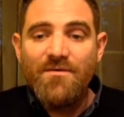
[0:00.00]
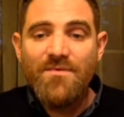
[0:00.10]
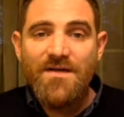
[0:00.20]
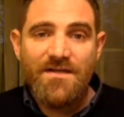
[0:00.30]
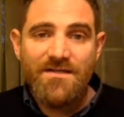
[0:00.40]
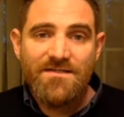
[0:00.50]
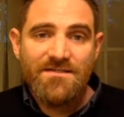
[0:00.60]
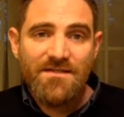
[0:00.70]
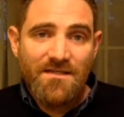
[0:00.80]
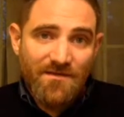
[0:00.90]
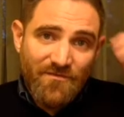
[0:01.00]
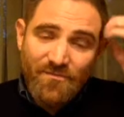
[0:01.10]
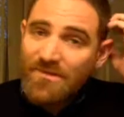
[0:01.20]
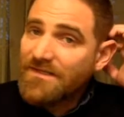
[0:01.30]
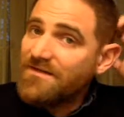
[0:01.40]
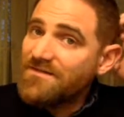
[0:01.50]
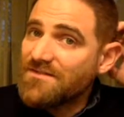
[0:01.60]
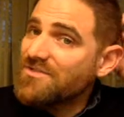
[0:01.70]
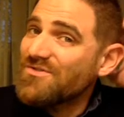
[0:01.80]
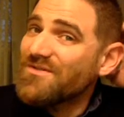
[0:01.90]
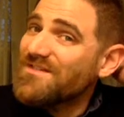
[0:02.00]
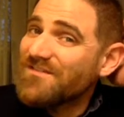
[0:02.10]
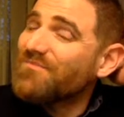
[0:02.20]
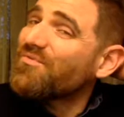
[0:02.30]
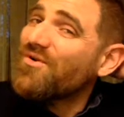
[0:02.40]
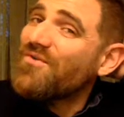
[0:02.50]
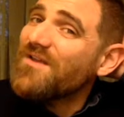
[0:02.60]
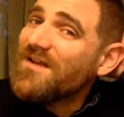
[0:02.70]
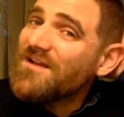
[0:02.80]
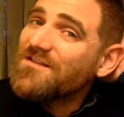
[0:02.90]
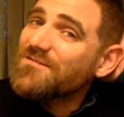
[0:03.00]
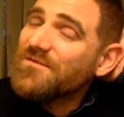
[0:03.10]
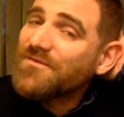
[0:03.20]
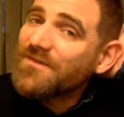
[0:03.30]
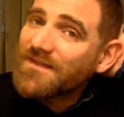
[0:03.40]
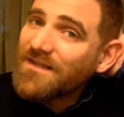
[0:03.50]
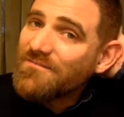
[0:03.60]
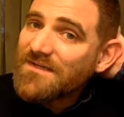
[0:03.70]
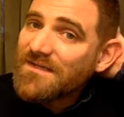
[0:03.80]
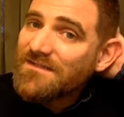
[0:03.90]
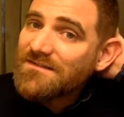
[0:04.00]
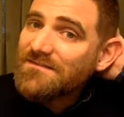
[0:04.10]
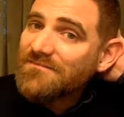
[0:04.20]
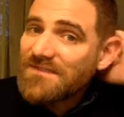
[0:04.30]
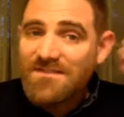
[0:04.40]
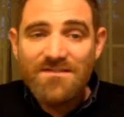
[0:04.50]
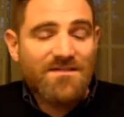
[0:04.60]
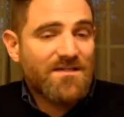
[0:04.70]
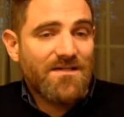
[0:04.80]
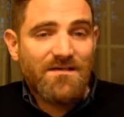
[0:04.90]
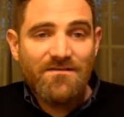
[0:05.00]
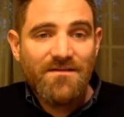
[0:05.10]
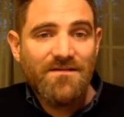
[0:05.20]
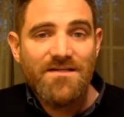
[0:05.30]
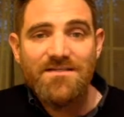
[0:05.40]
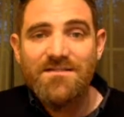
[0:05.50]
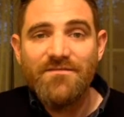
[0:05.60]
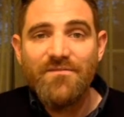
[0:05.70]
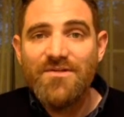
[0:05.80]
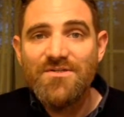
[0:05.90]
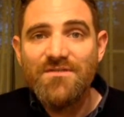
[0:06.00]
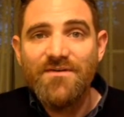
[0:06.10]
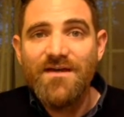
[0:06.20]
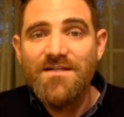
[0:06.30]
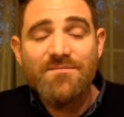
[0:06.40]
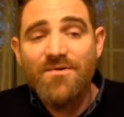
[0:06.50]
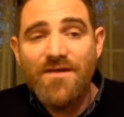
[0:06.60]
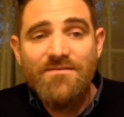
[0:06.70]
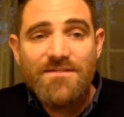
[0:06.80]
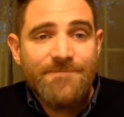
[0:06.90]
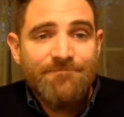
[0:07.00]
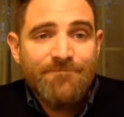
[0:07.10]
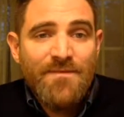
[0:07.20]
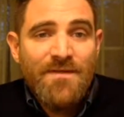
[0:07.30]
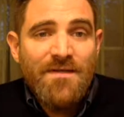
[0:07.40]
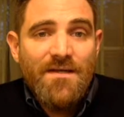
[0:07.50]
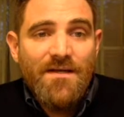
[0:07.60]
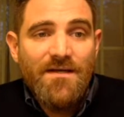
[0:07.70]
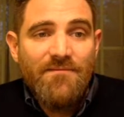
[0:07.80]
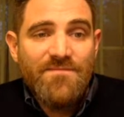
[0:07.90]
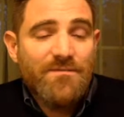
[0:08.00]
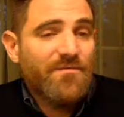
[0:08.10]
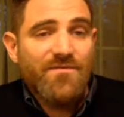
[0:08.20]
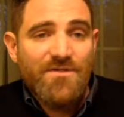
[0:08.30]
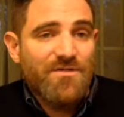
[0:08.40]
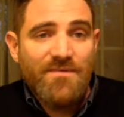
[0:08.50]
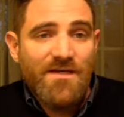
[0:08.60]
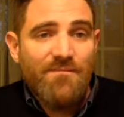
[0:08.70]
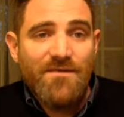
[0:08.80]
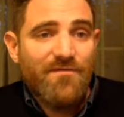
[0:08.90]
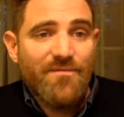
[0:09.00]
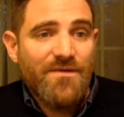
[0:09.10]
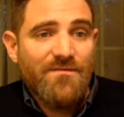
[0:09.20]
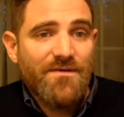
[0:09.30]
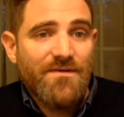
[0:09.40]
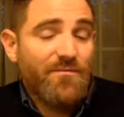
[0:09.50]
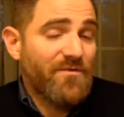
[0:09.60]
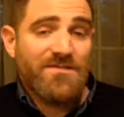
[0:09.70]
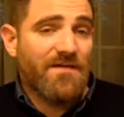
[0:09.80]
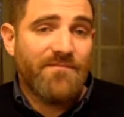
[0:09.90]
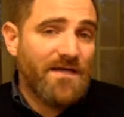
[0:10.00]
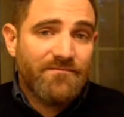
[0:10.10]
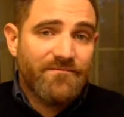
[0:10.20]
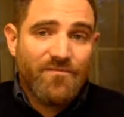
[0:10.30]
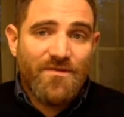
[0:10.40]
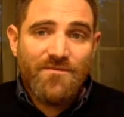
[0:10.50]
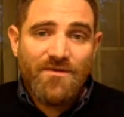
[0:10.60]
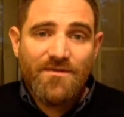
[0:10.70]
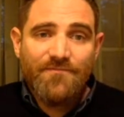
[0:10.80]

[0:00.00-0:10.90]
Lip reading: way is to give players a choice of pronouns before the game begins. This is a list of a bunch of different kinds of pronouns. Some of which you may not be familiar with, some of which I'm not familiar with,